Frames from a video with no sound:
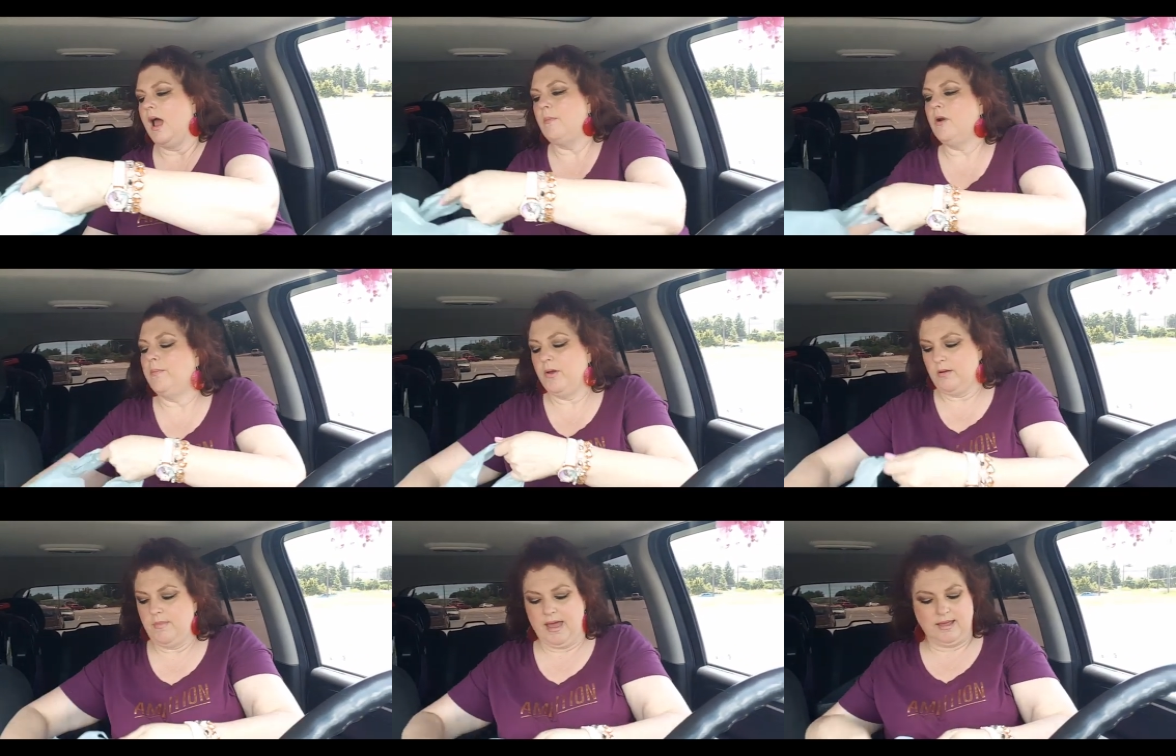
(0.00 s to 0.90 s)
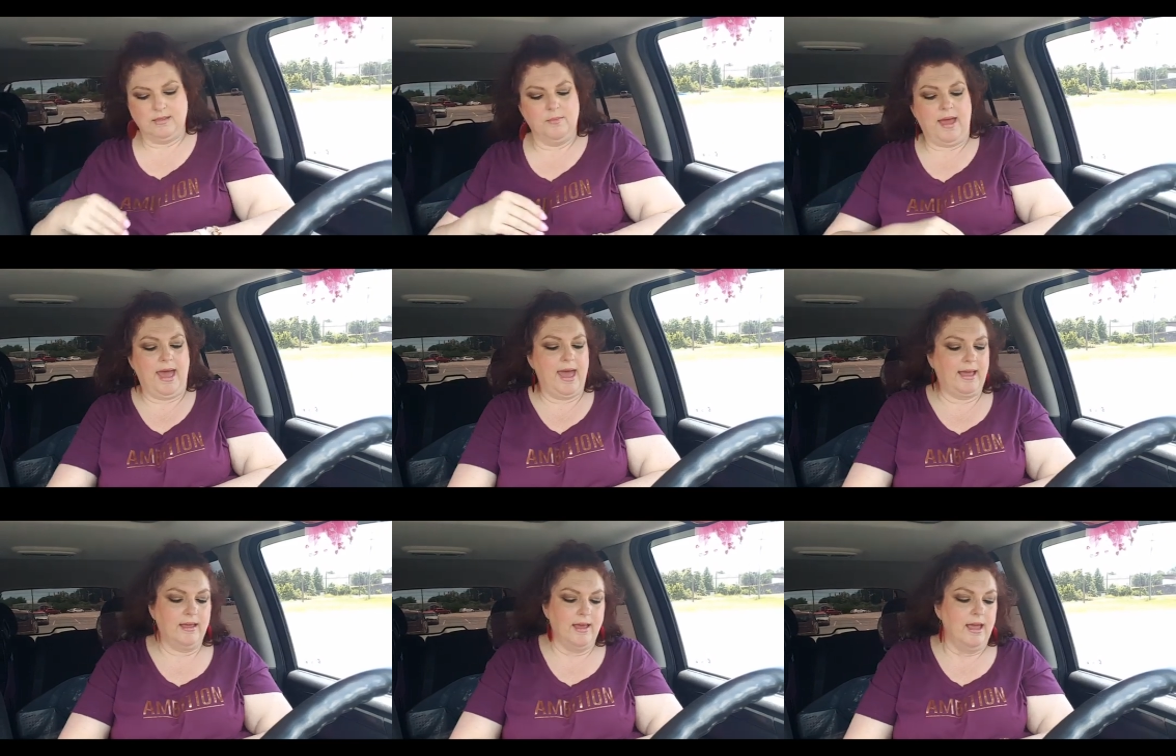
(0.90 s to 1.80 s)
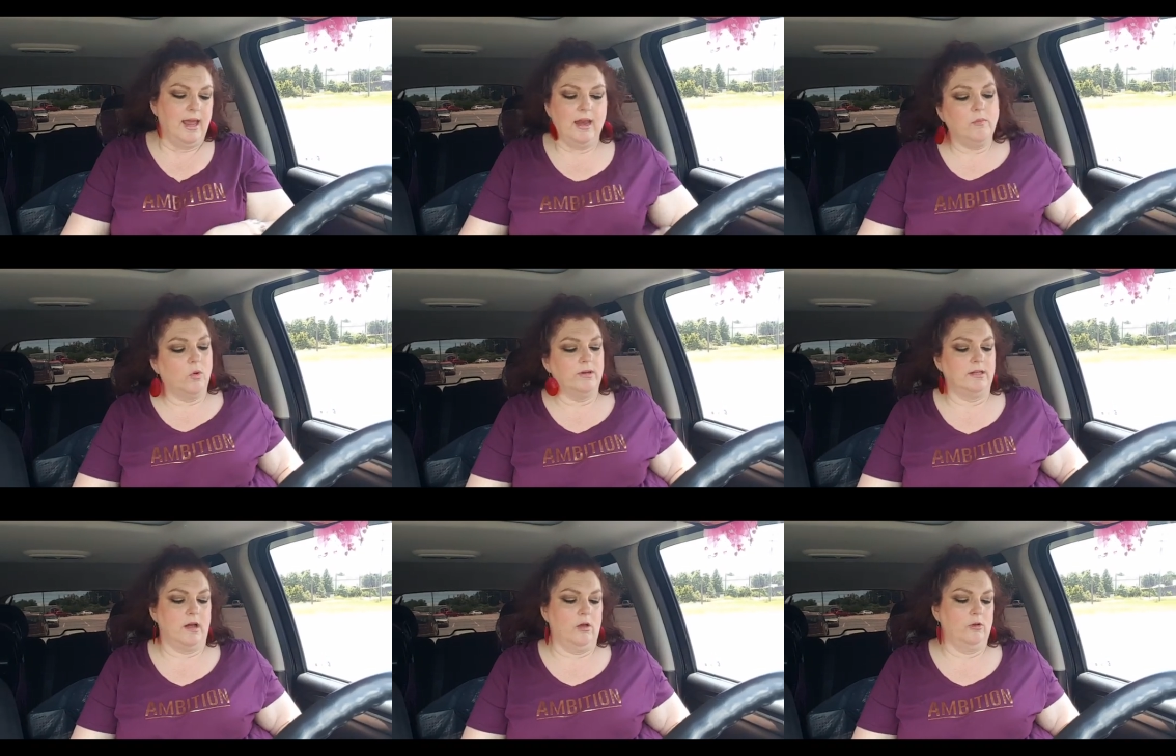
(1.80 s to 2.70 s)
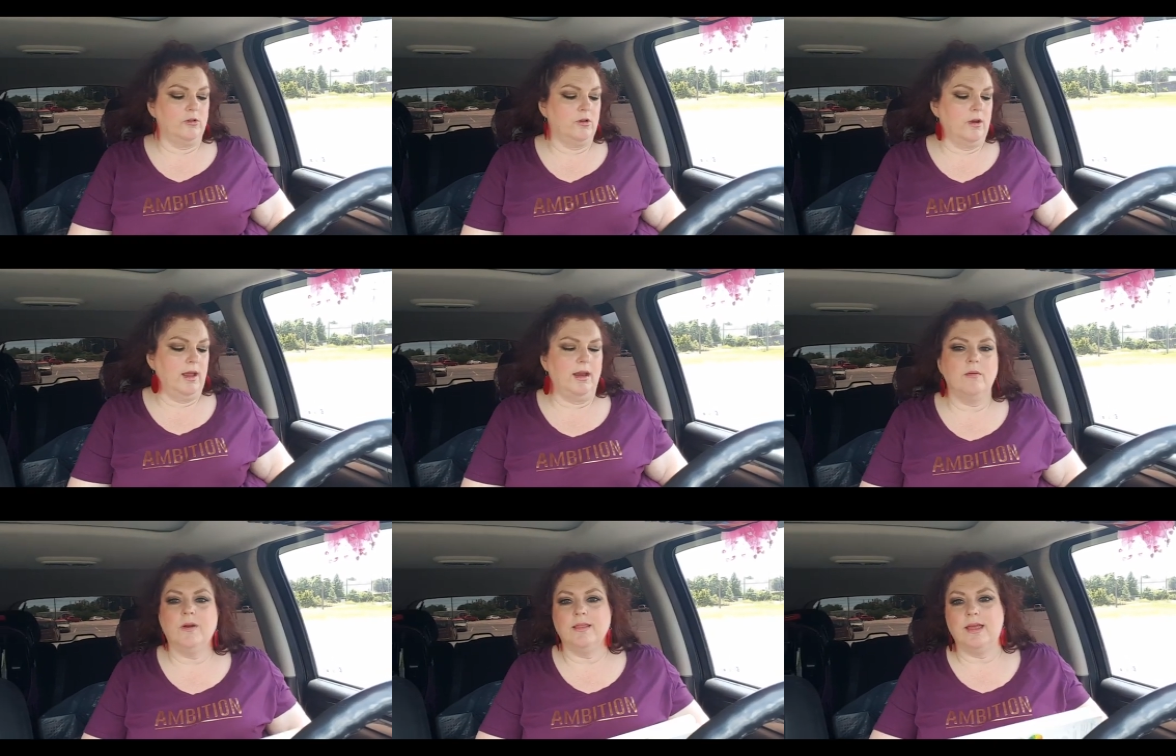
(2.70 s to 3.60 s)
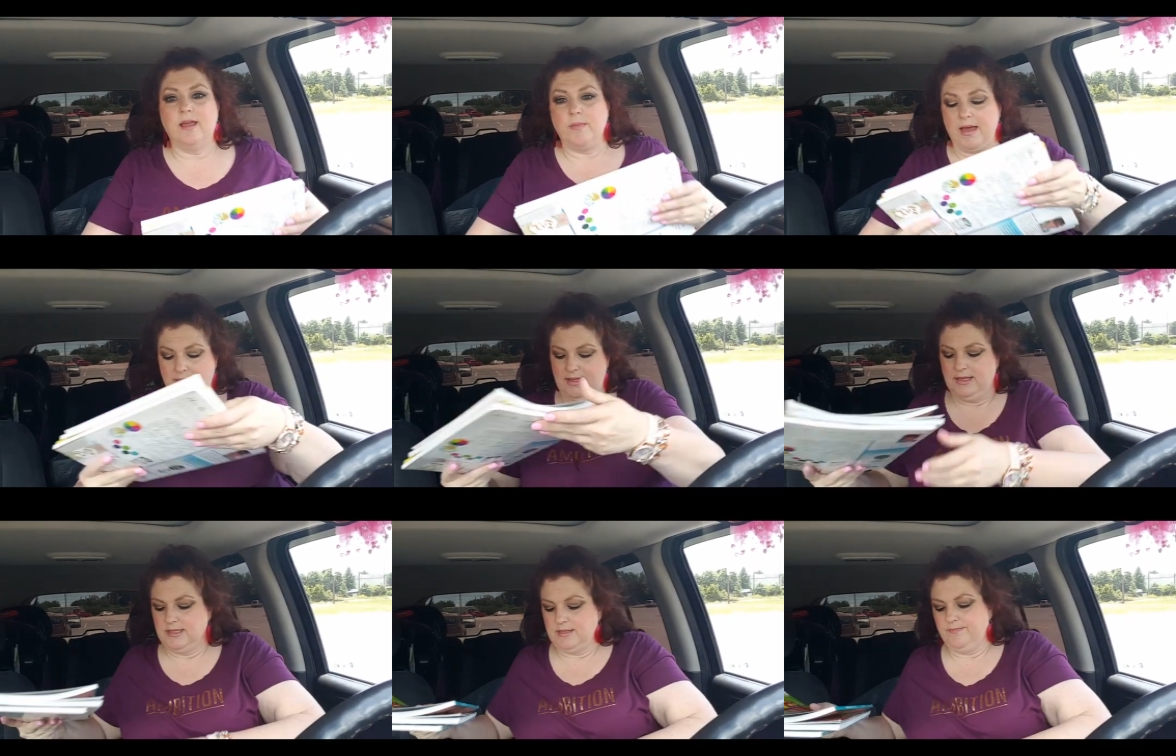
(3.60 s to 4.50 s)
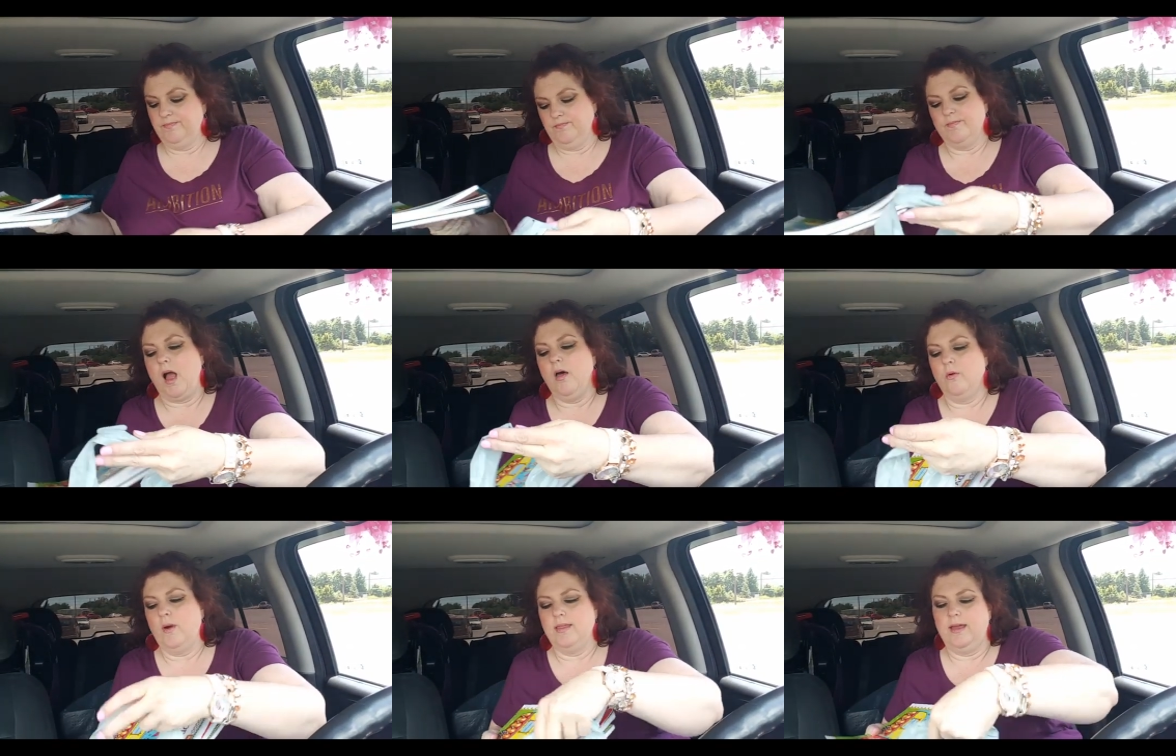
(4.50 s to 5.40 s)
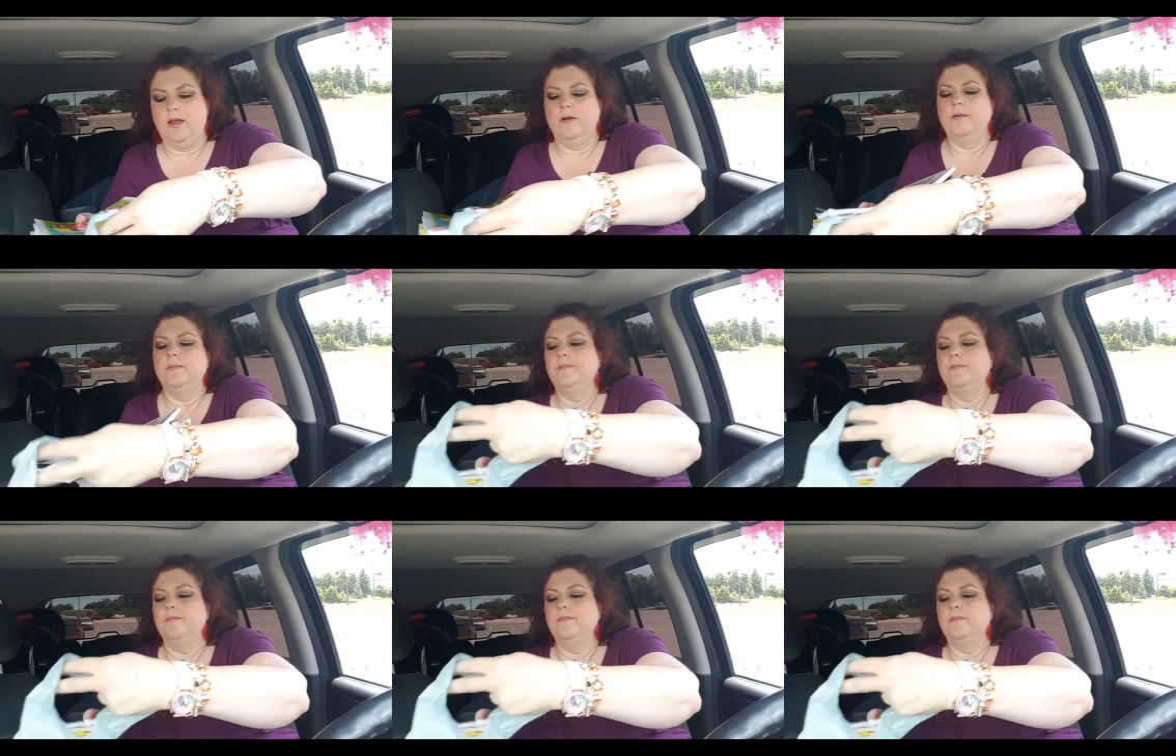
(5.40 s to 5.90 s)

I'm going to put them back in the bag and I'm going to Dollar Tree and I want to think about these all the way there.